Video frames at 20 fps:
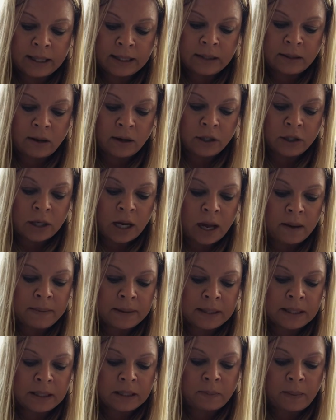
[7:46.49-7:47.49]
It's our job
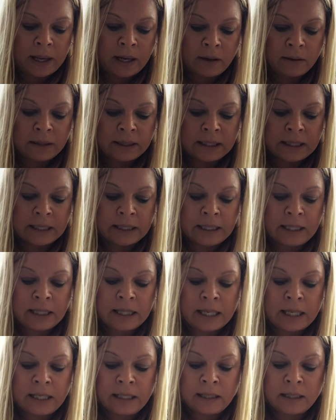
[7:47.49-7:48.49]
as his parents to see
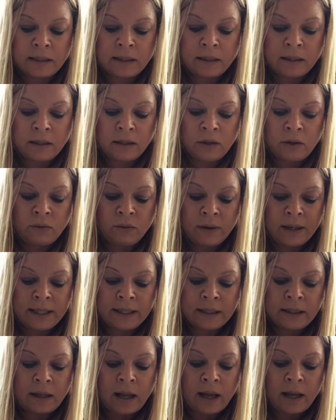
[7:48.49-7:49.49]
that he doesn't destroy
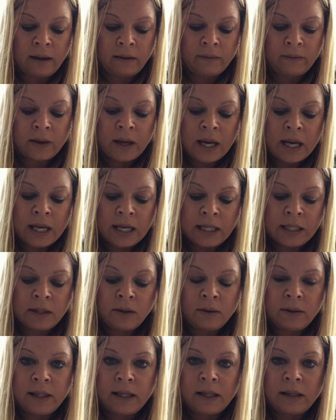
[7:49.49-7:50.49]
his life. He's
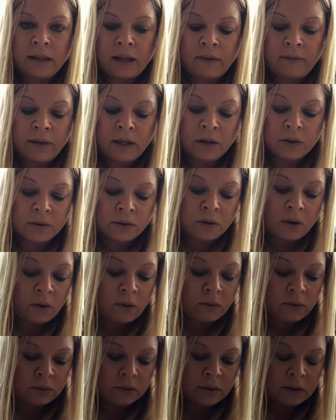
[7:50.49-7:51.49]
only 11 years
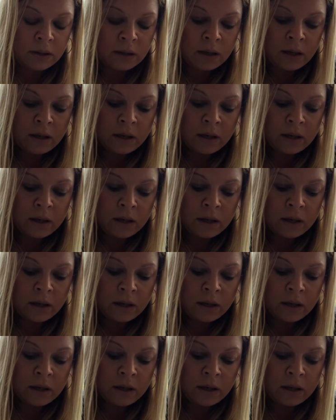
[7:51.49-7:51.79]
old.